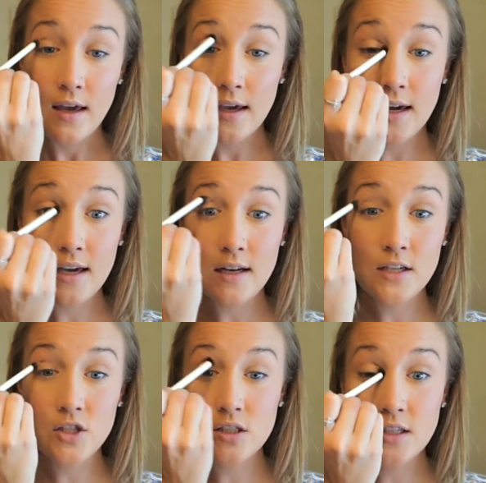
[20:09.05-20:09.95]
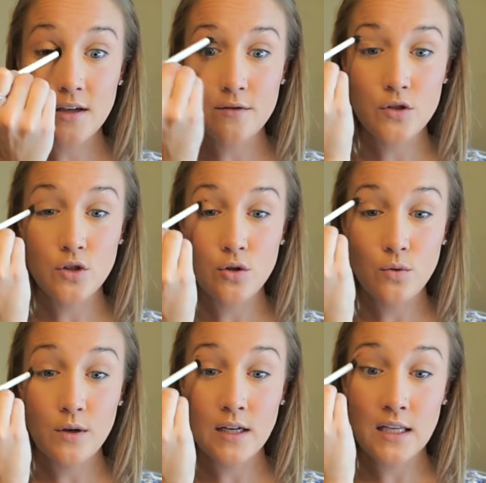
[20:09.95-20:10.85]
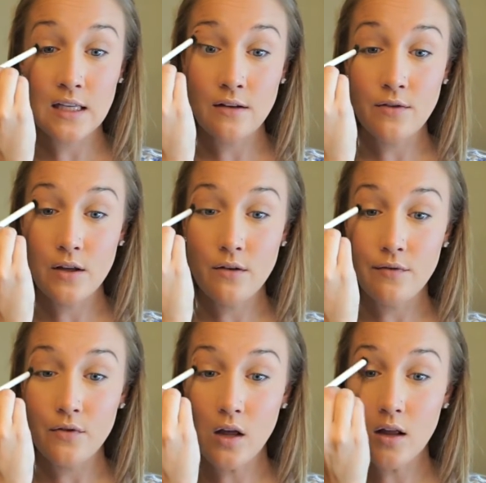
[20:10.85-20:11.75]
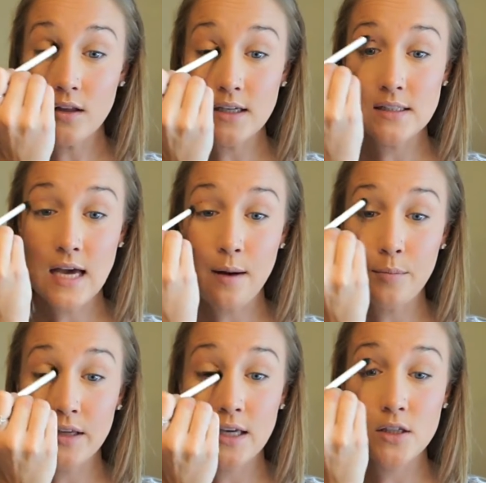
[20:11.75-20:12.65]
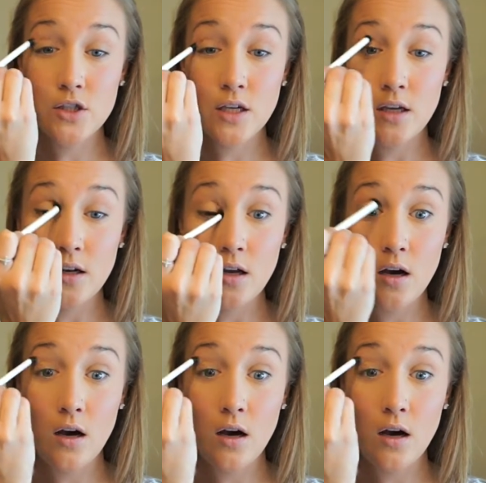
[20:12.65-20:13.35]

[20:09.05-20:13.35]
and it just gives you an even, flawless application.